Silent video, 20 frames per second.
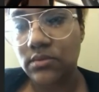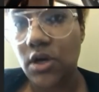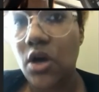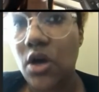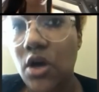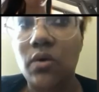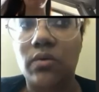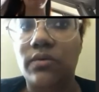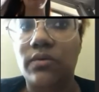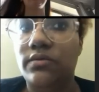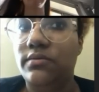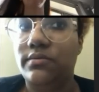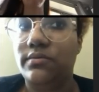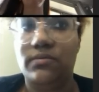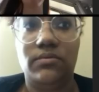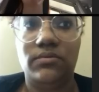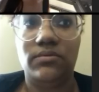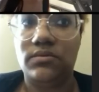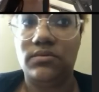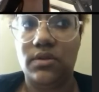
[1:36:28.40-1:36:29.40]
Oh,
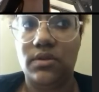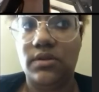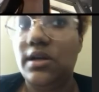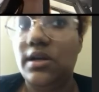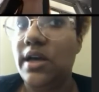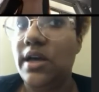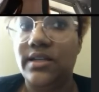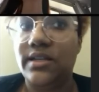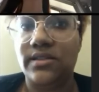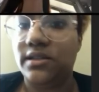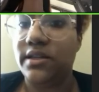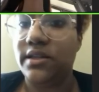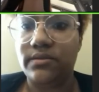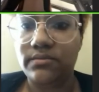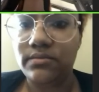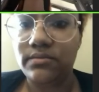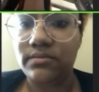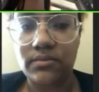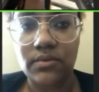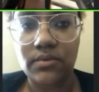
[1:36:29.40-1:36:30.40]
excellent.
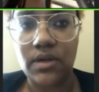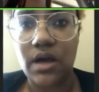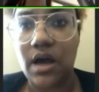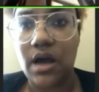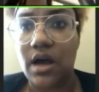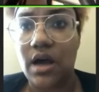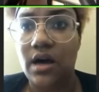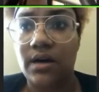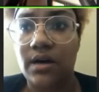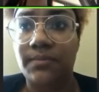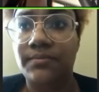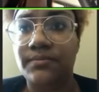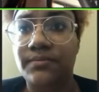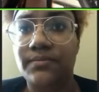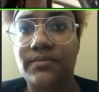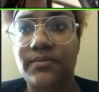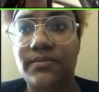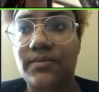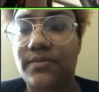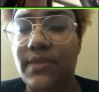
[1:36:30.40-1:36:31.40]

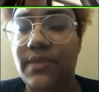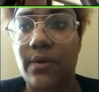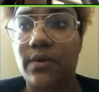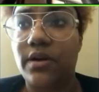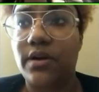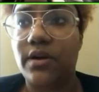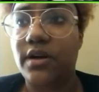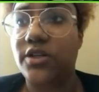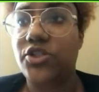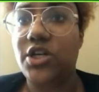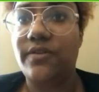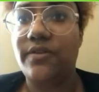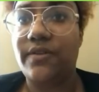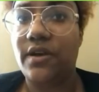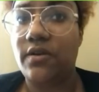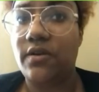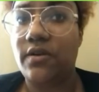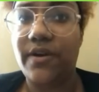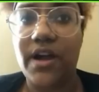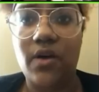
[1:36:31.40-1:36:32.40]
They were
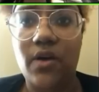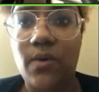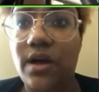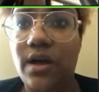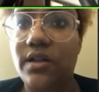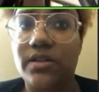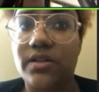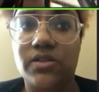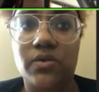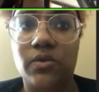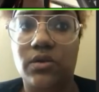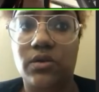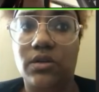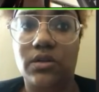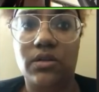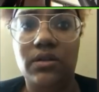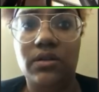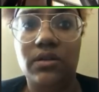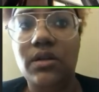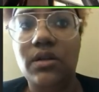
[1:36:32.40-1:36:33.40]
achieving very well in
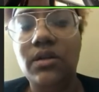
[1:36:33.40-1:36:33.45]
school